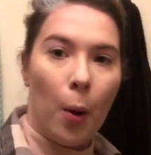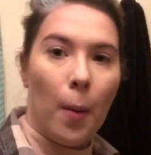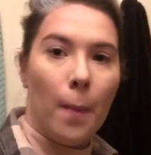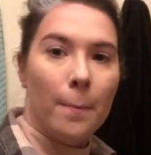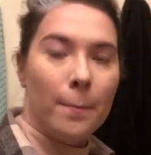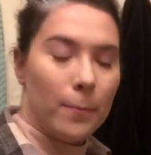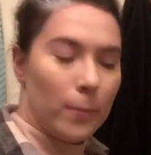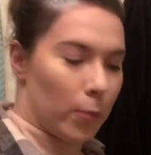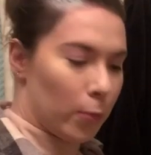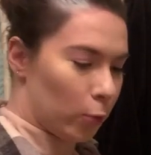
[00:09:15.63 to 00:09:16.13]

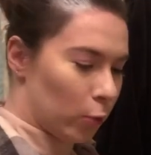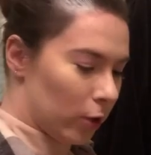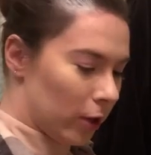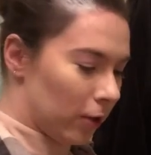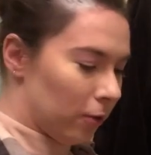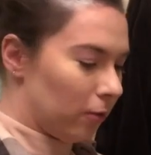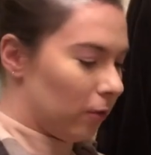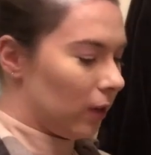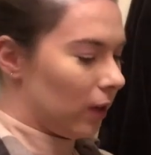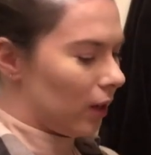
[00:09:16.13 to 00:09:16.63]

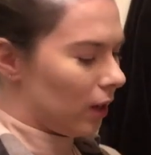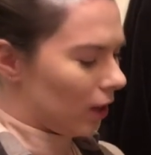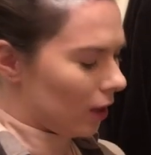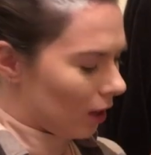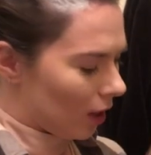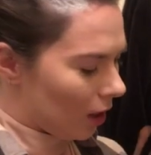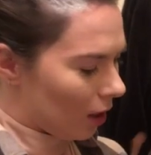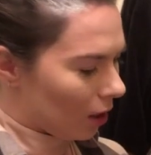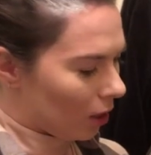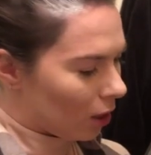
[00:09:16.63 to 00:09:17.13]

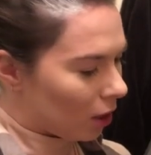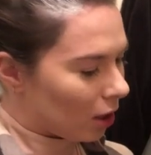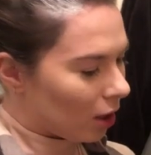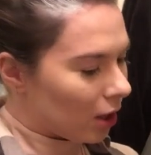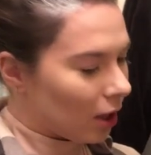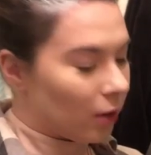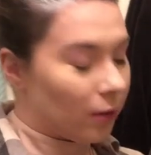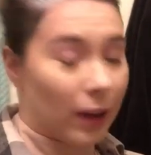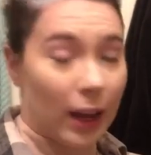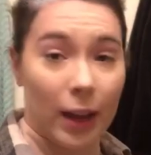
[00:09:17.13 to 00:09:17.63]
Morphe
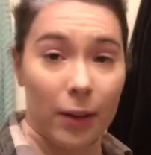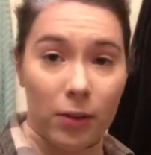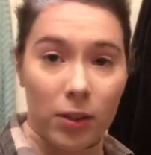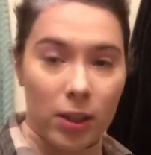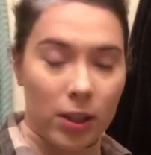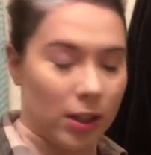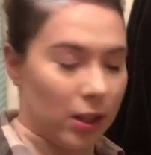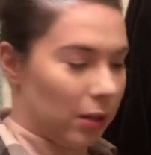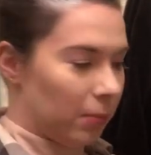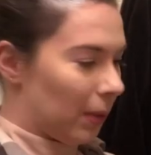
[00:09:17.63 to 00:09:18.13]

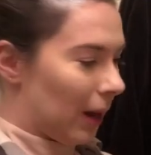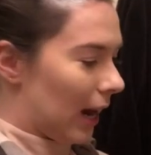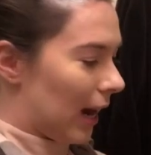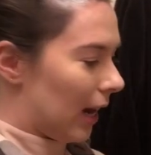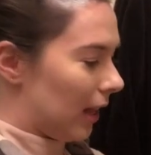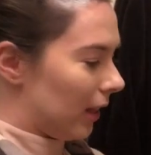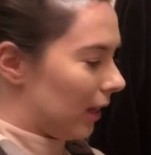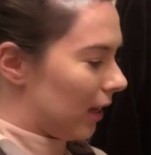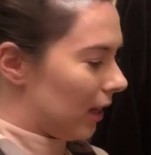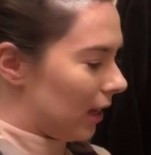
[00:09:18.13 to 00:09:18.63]
35T
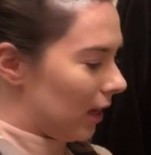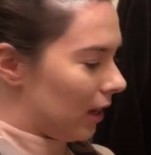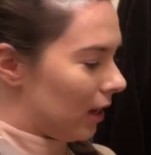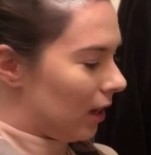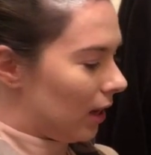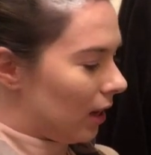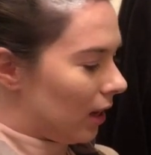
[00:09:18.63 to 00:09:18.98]
palette,